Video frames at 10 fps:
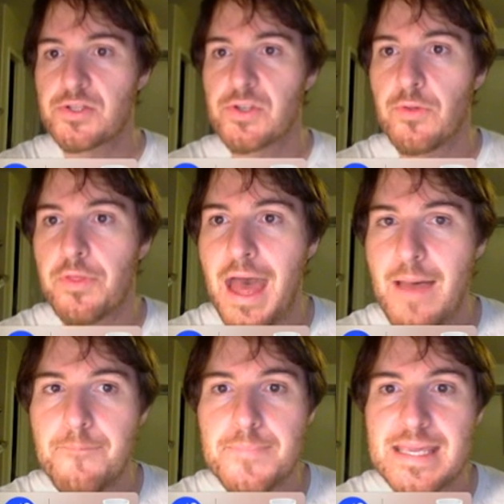So
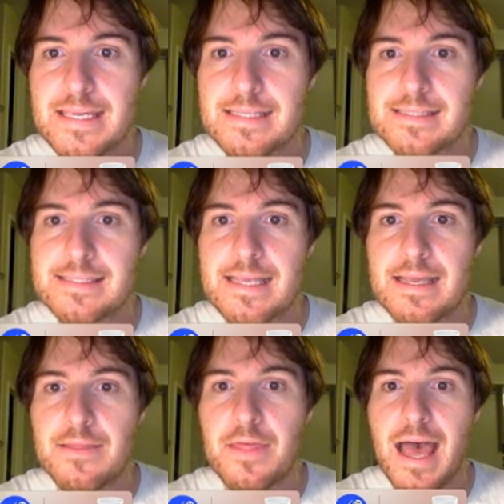that means
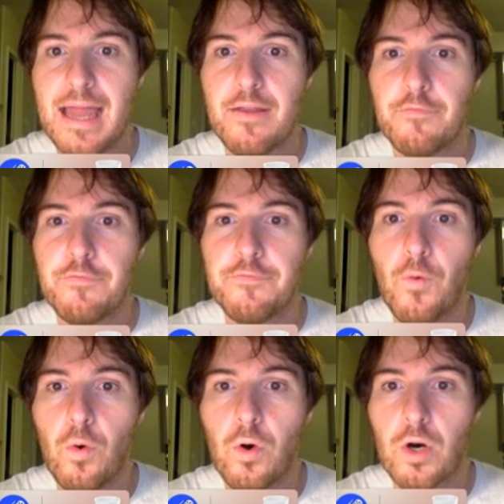that
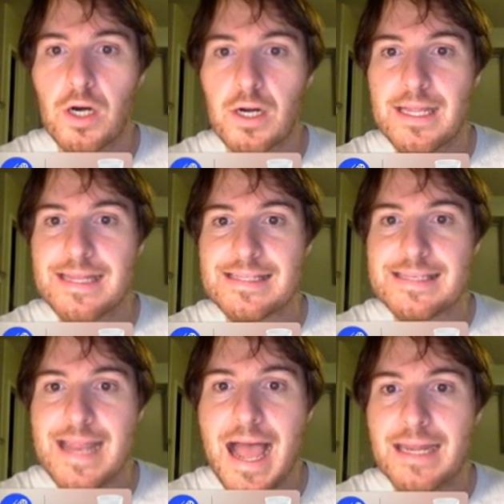4 is
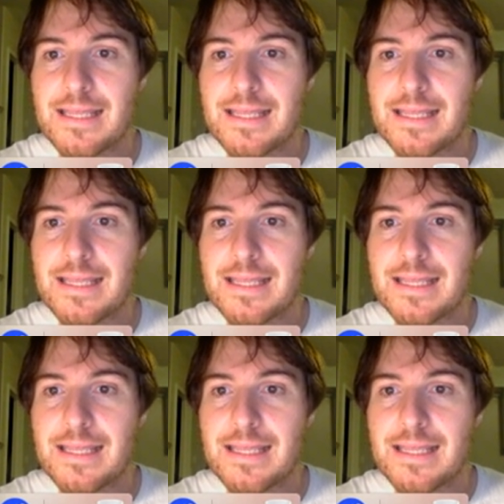not